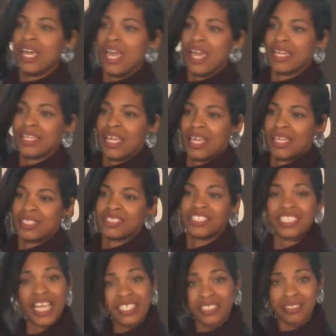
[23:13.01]
and, and
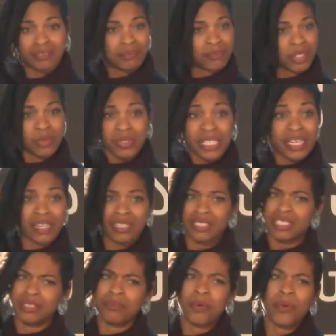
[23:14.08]
just two
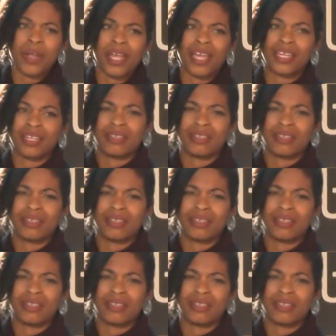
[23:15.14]
years in Moorhead.